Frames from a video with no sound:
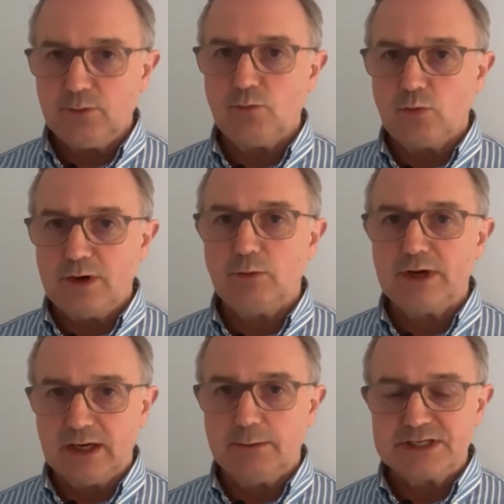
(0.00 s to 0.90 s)
We're
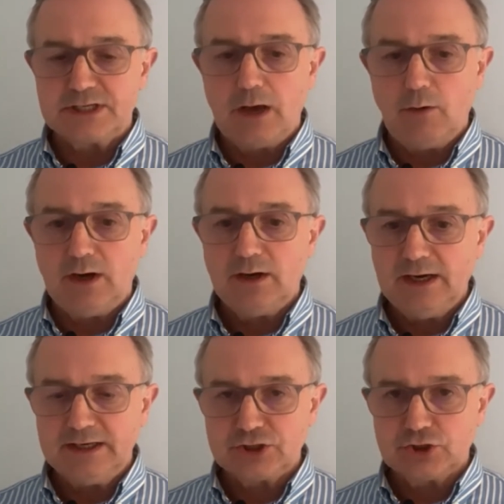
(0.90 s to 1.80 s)
going to be slower,
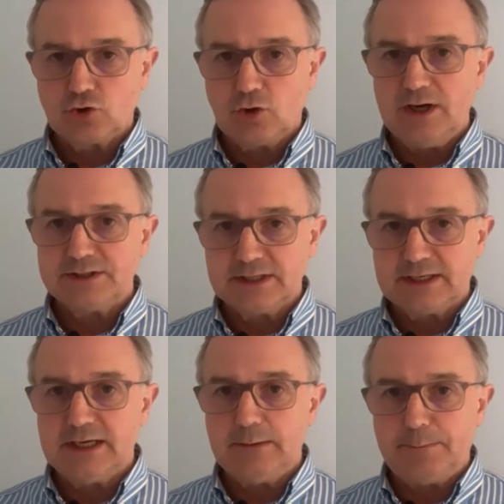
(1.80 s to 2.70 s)
and it's trying to
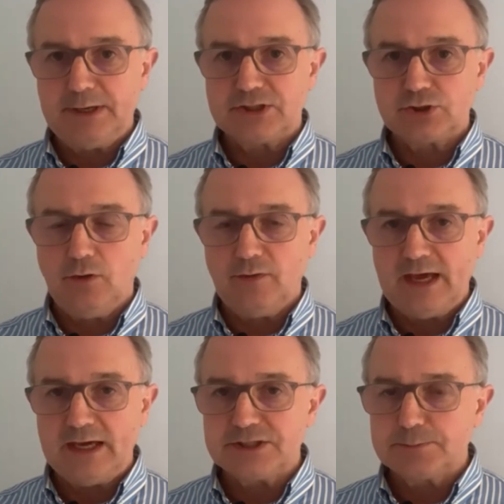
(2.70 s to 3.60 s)
keep pitched on
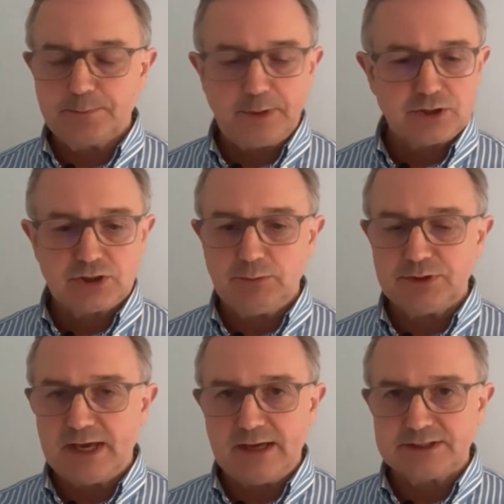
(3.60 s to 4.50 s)
that, especially
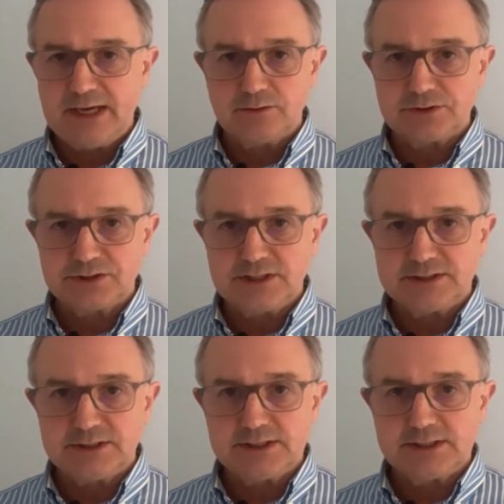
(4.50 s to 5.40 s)
with our towns and
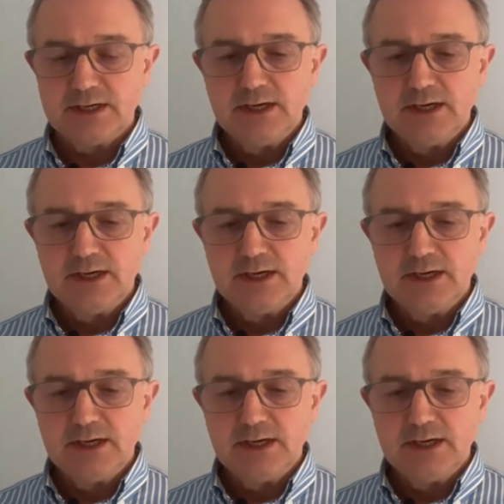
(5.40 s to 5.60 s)
cities